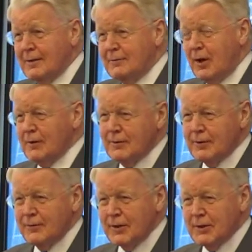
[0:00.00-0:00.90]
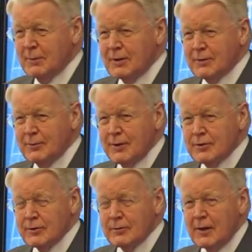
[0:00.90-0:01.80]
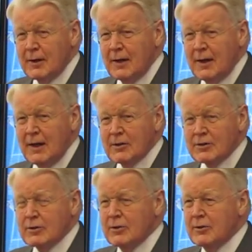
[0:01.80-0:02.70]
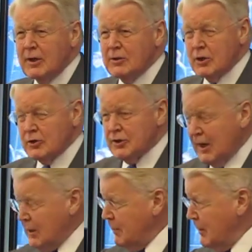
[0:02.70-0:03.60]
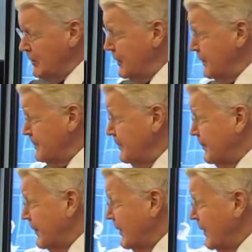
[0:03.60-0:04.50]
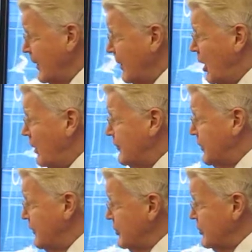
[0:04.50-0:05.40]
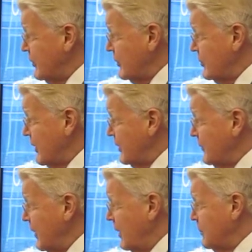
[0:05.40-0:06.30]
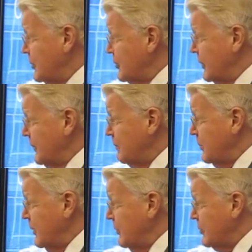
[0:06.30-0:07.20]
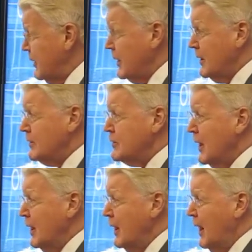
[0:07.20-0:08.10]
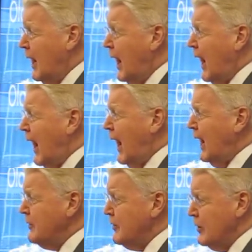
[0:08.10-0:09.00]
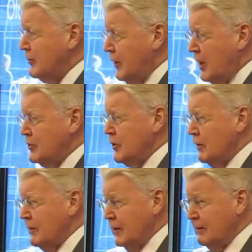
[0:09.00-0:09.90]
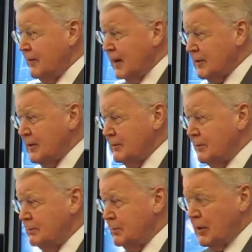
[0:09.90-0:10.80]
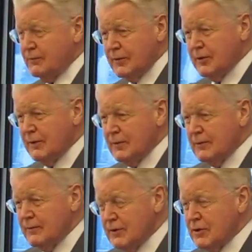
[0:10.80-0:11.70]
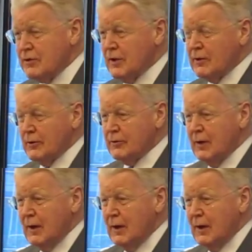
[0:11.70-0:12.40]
One of the fundamental reasons is the sustainability of the fish stocks that we have preserved in previous decades, and the creation of an effective, profit-driven fishing sector